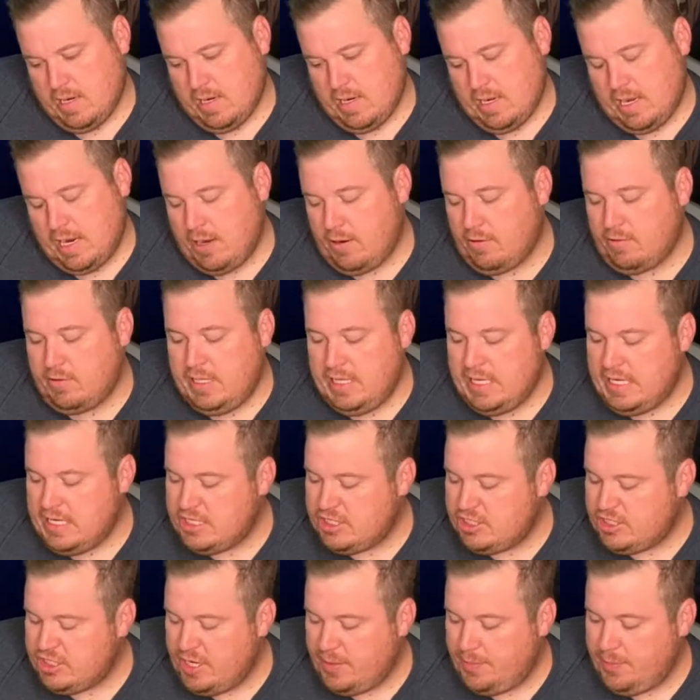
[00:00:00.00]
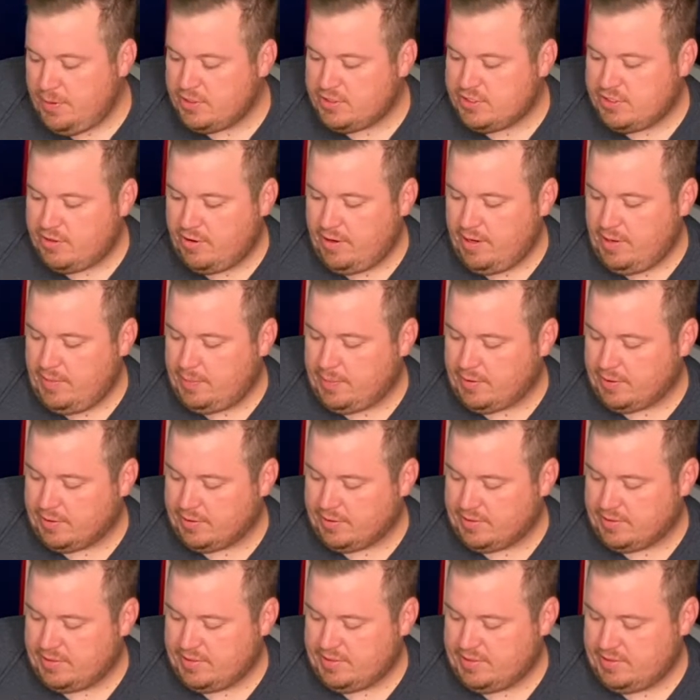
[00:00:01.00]
I don't think it's Jeepers
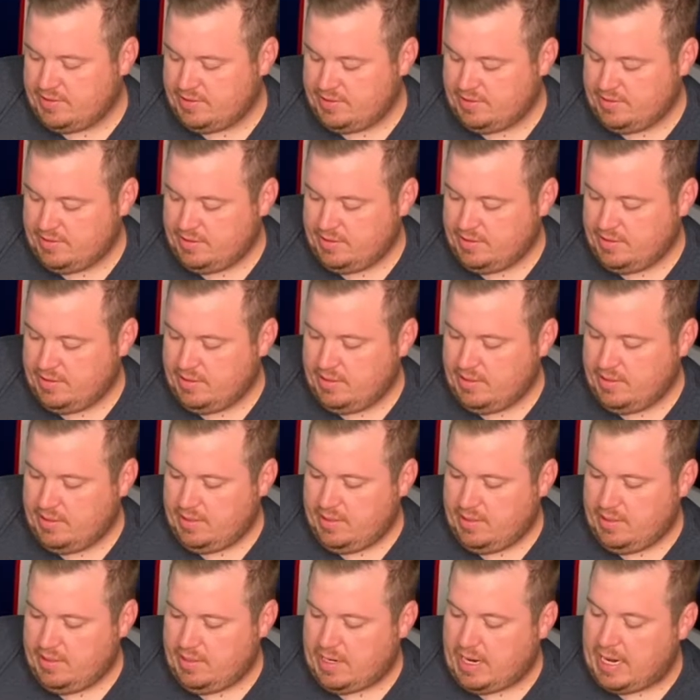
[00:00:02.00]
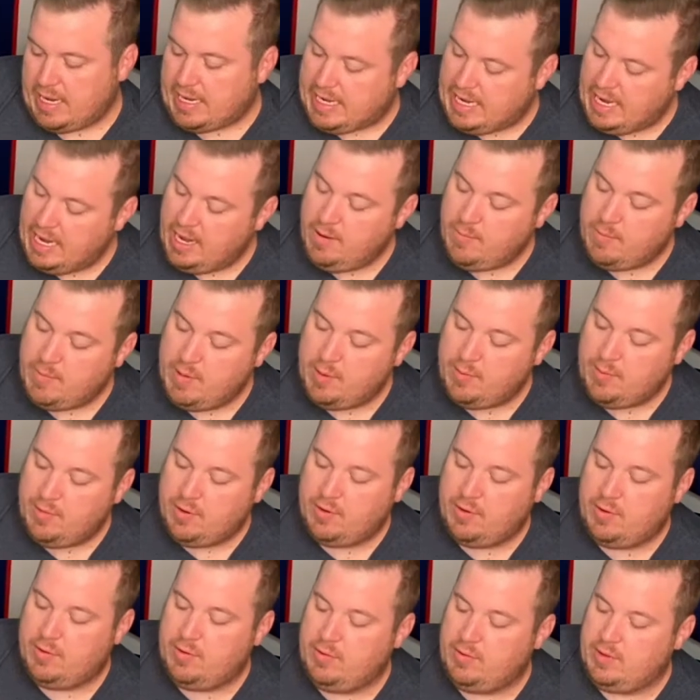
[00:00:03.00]
Creepers. I can't
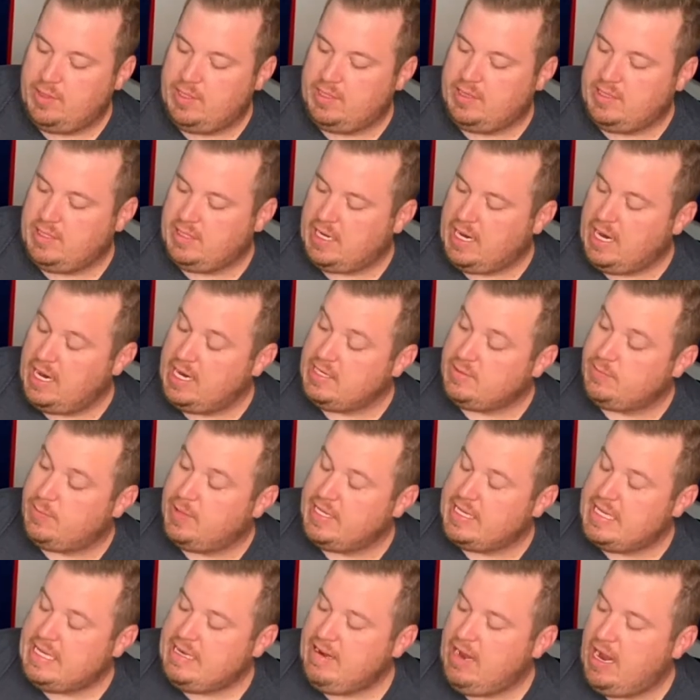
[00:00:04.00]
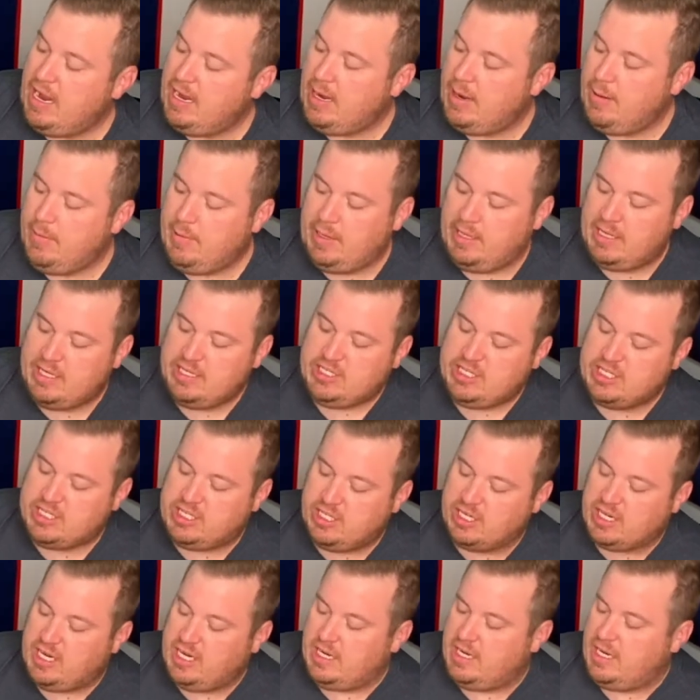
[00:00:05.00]
remember who the, the guy is, but I, I mean, let's just
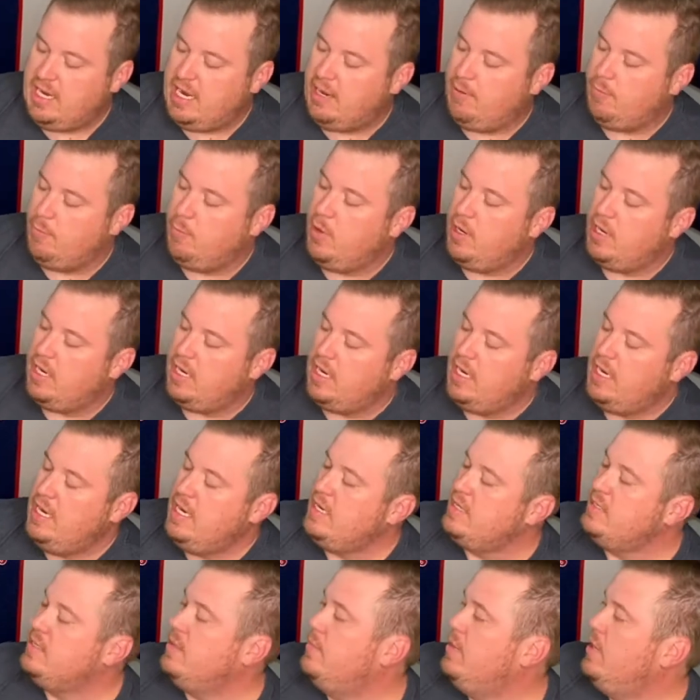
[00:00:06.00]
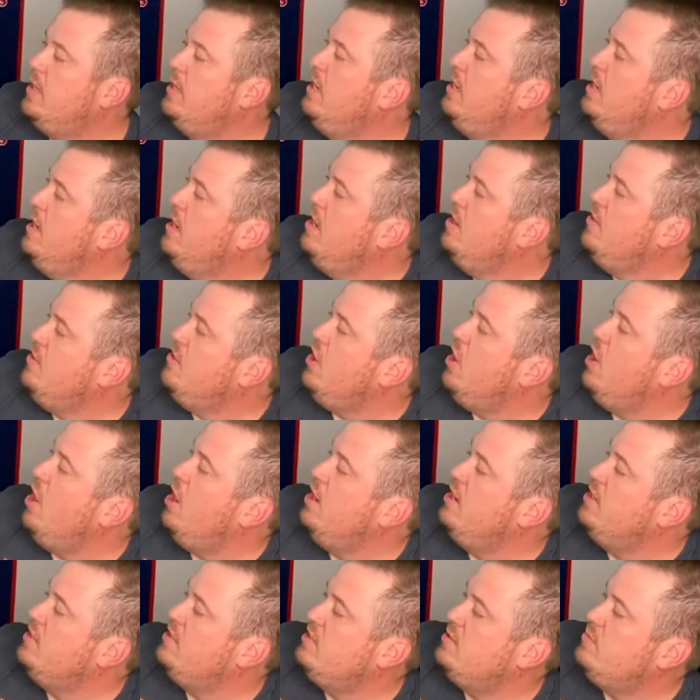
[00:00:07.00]
look at, at what it is. I mean, the,
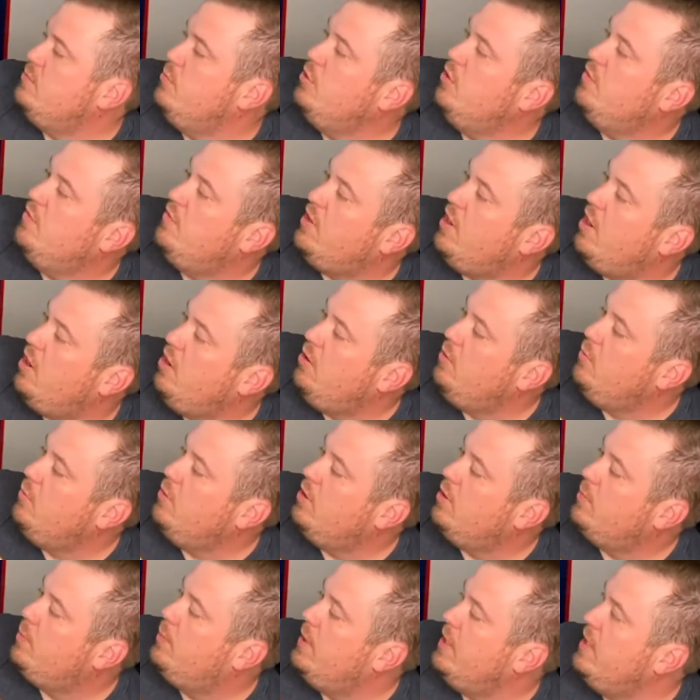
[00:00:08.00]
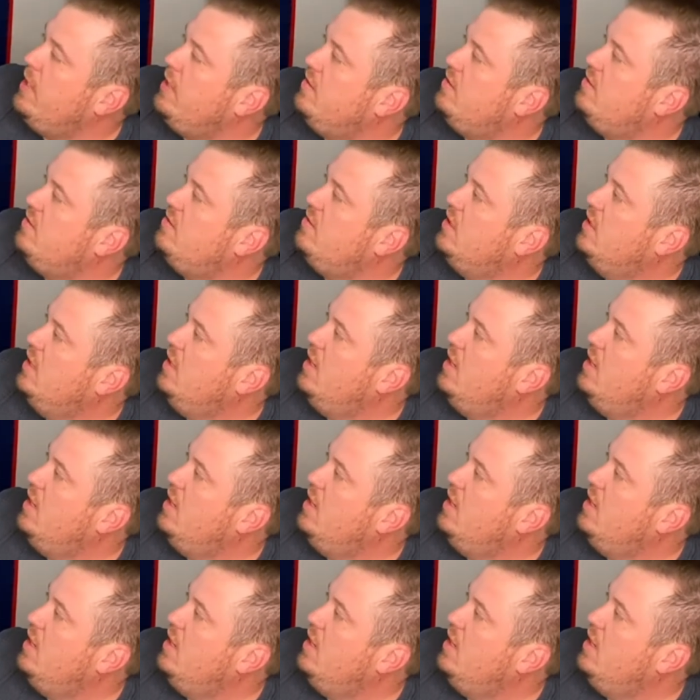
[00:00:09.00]
this is more of an artwork piece